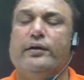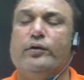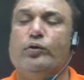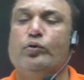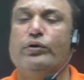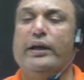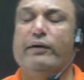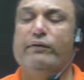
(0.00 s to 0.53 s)

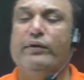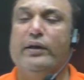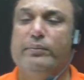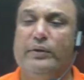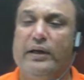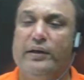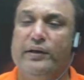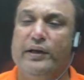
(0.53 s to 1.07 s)
to develop
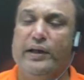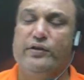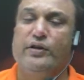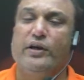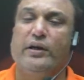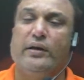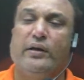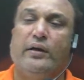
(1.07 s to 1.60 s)
the
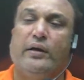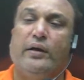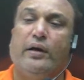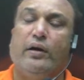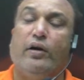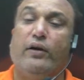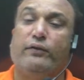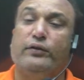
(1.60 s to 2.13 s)
nature
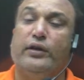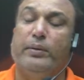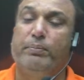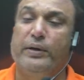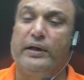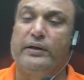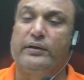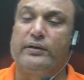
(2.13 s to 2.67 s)
of the
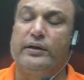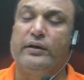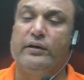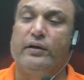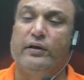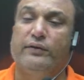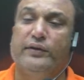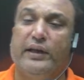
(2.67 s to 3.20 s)
person,
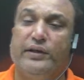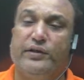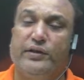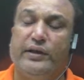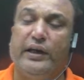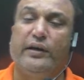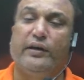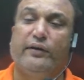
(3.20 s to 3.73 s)
of the
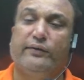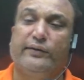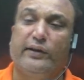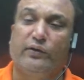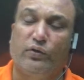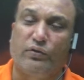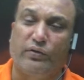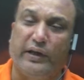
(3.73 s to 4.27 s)
state, of the
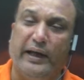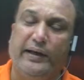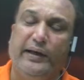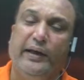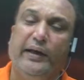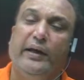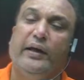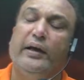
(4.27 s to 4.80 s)

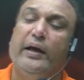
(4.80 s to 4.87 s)
society,